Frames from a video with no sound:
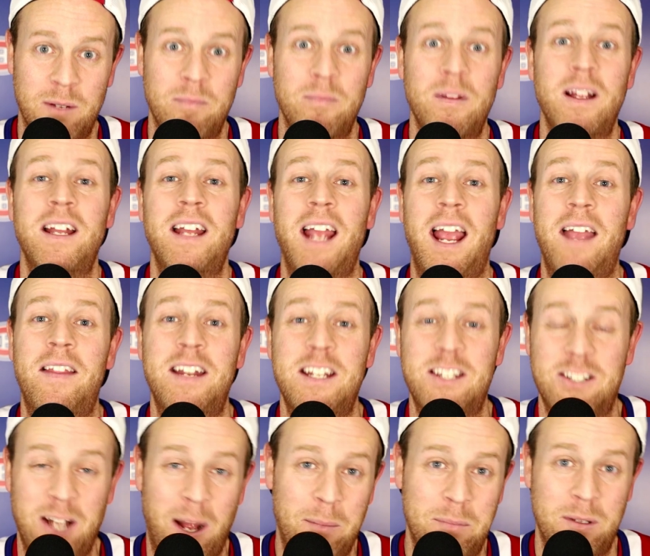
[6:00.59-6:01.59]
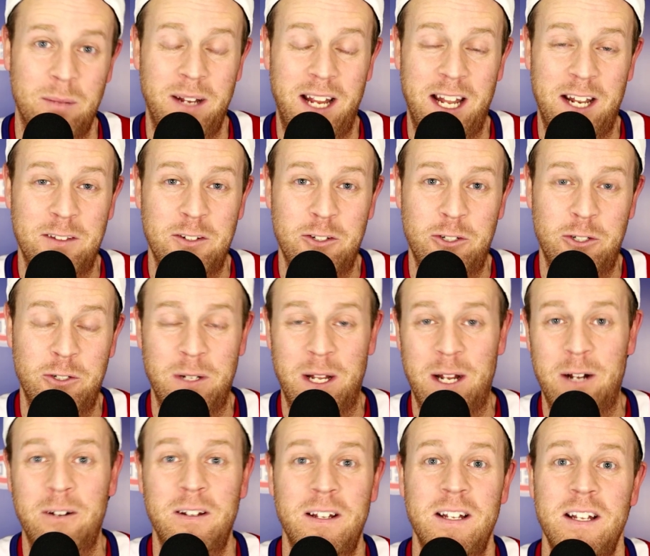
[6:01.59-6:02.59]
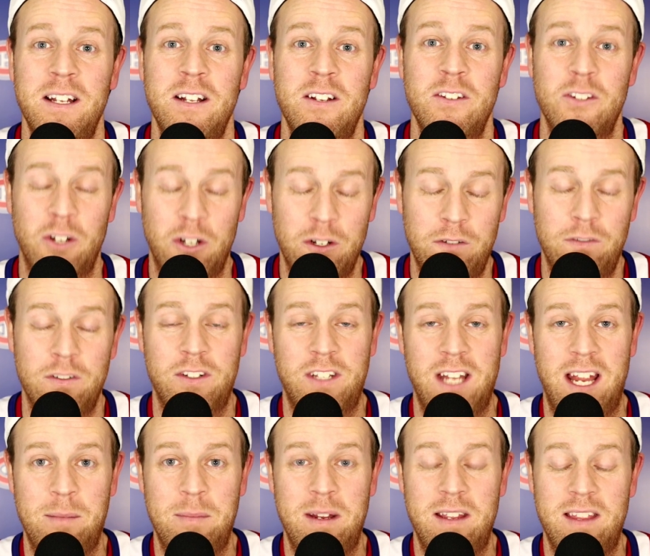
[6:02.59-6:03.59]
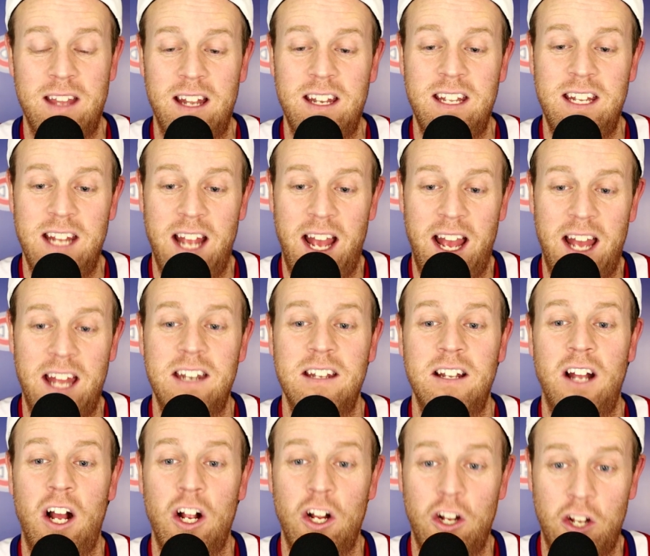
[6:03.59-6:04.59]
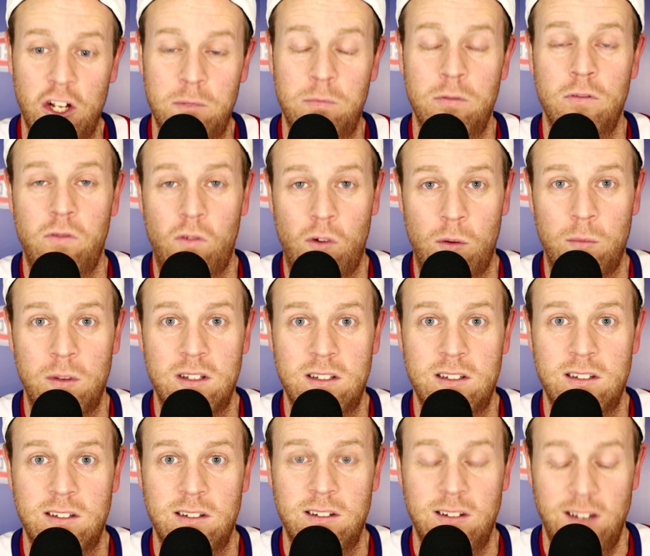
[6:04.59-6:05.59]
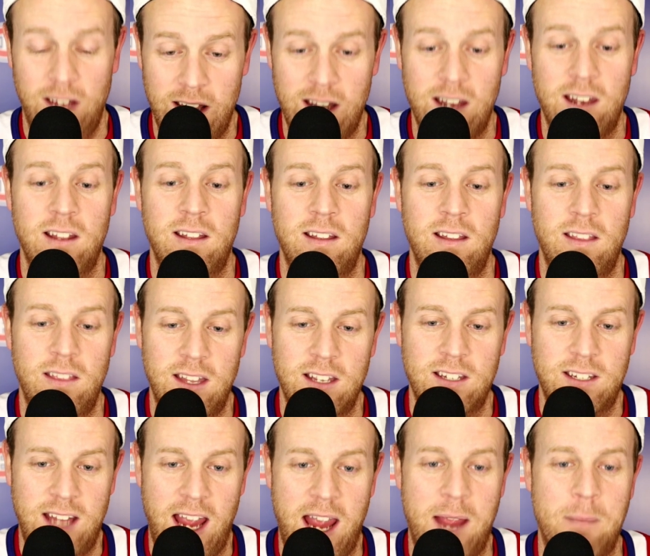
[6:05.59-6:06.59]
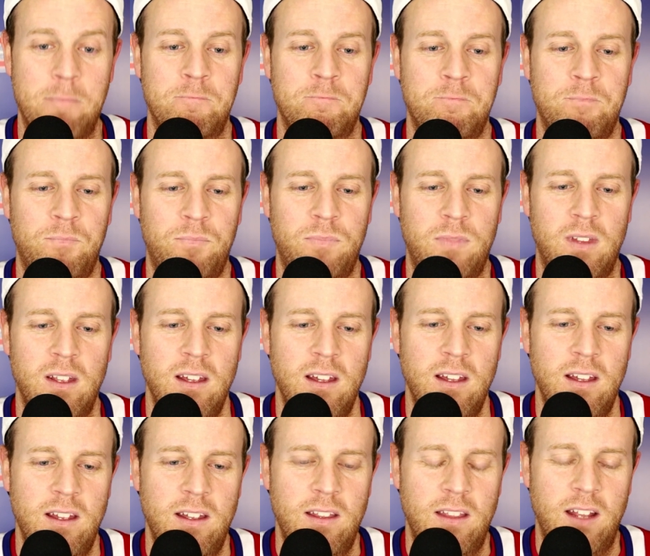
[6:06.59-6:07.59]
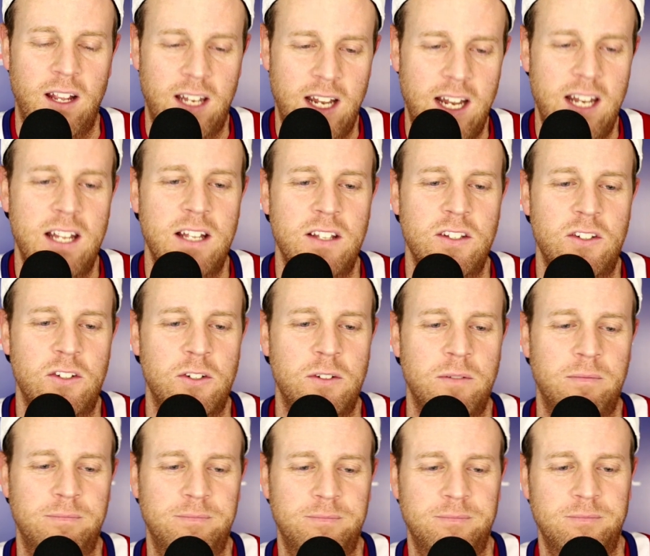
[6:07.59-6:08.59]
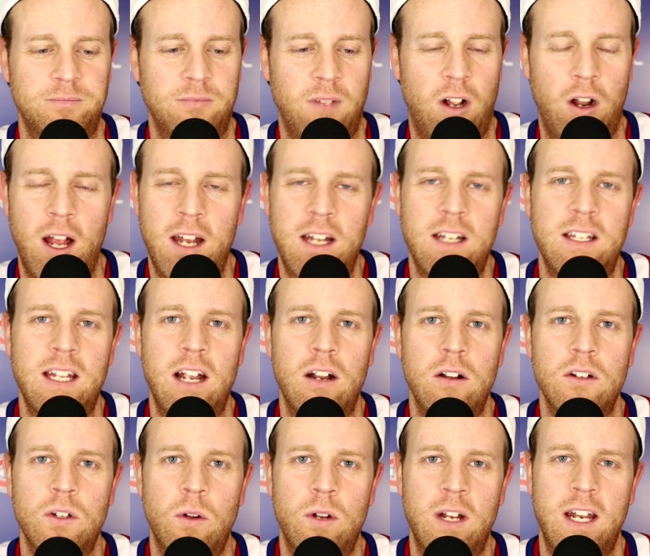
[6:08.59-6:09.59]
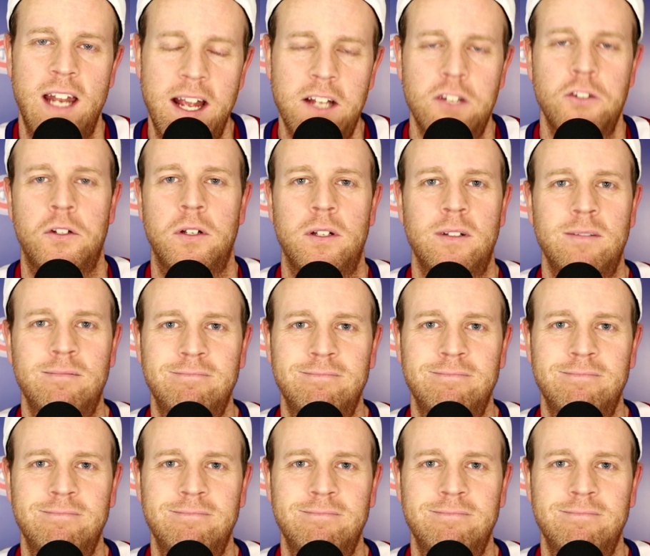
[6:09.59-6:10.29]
him, and then he stopped him again in the shootout. So good for Sammy that he had a good performance in this game. The Canadiens are heading to Arizona next,